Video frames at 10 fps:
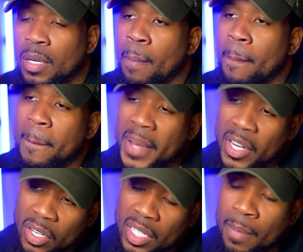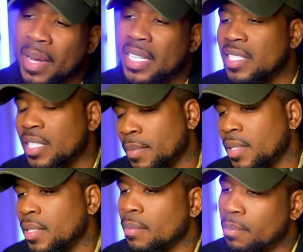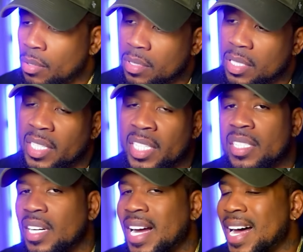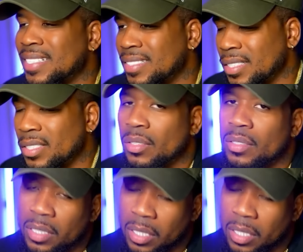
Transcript: Yeah, metal in my Timberland boots, ninja, I still